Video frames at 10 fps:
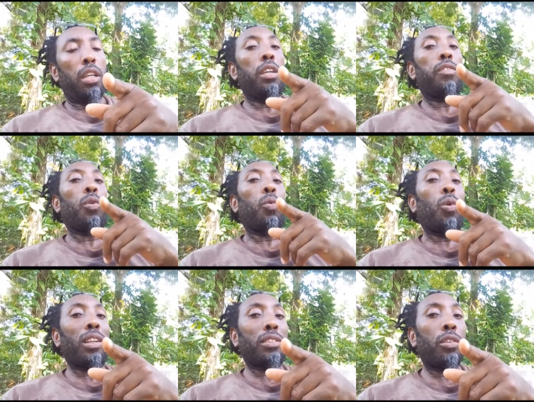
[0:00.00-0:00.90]
if you
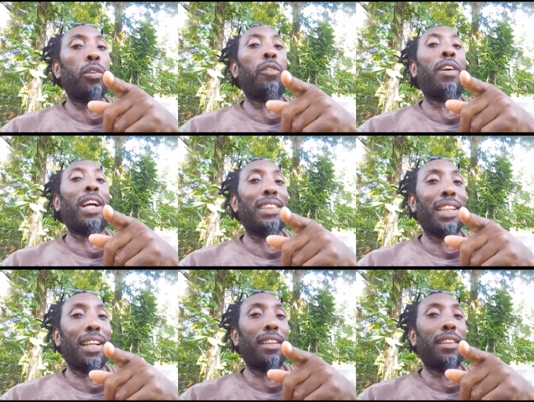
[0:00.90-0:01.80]
want to go
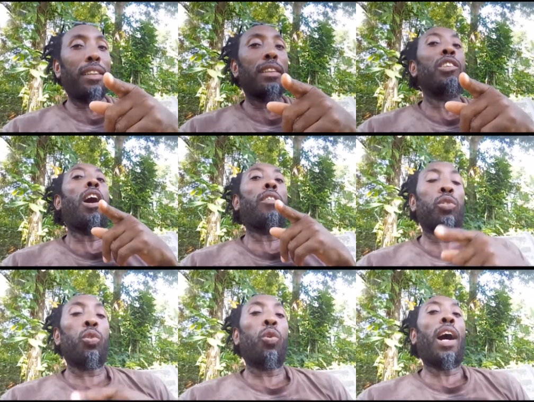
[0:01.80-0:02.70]
vital you have
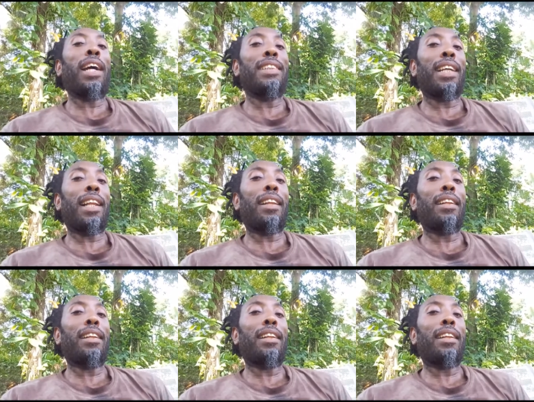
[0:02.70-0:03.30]
to go vital